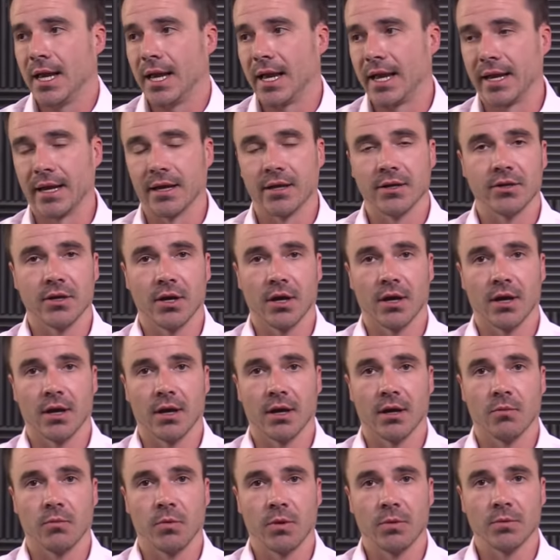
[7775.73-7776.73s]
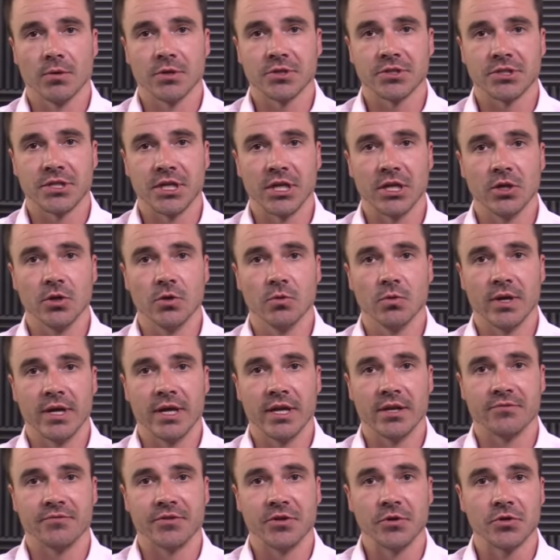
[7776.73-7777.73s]
And uh, we will see you
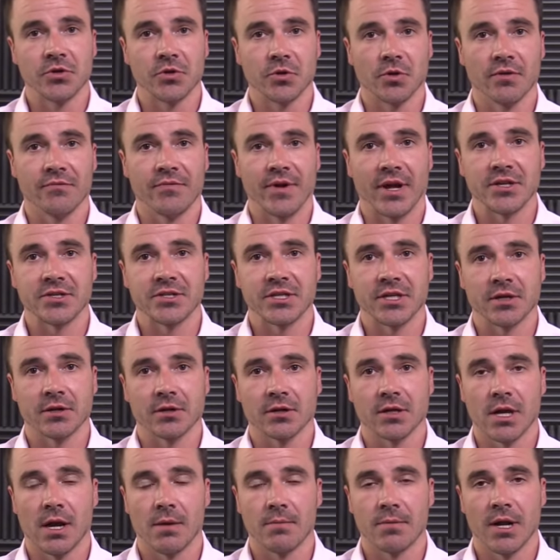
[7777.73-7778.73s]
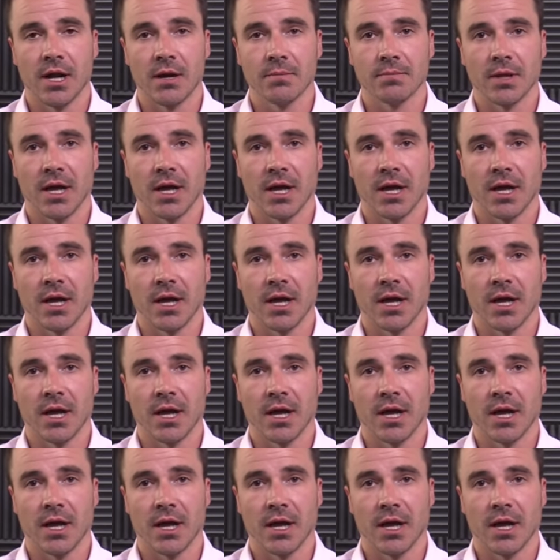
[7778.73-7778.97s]
in future events here coming up.